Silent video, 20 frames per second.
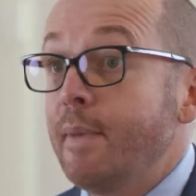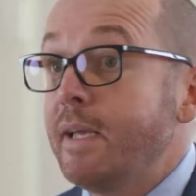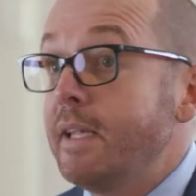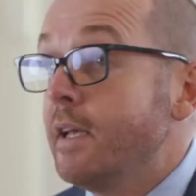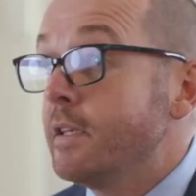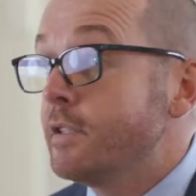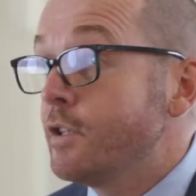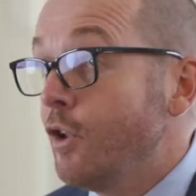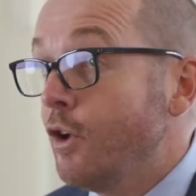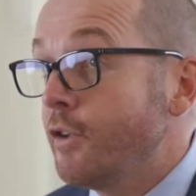mean,
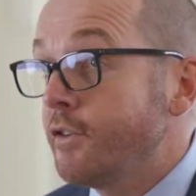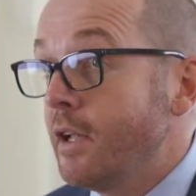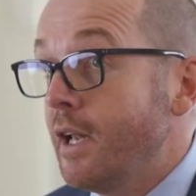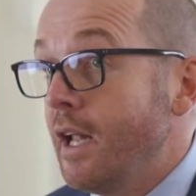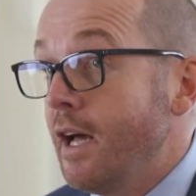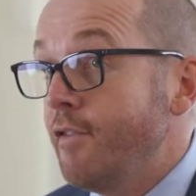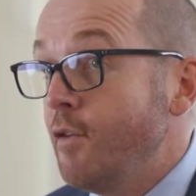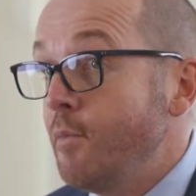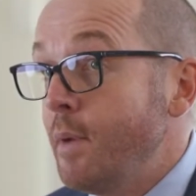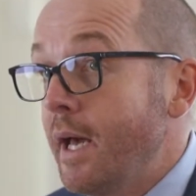there's a lot to
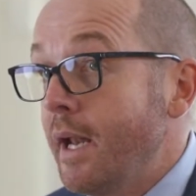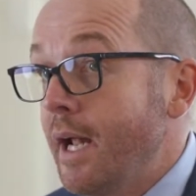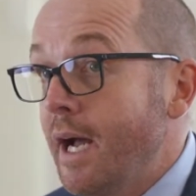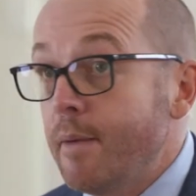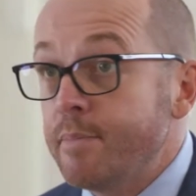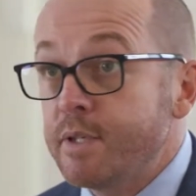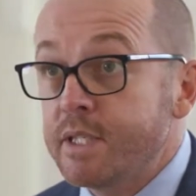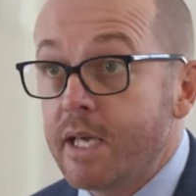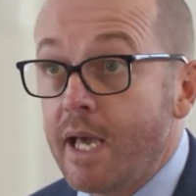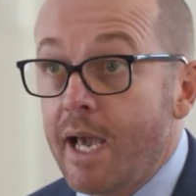love about
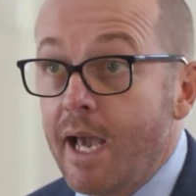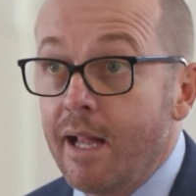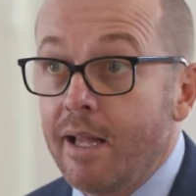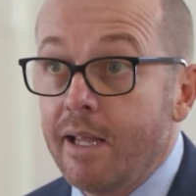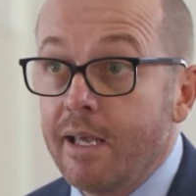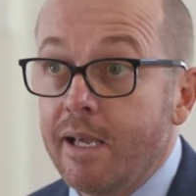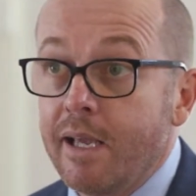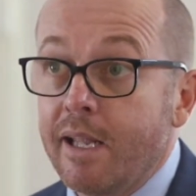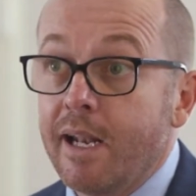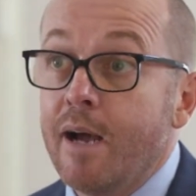
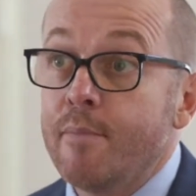upscaling and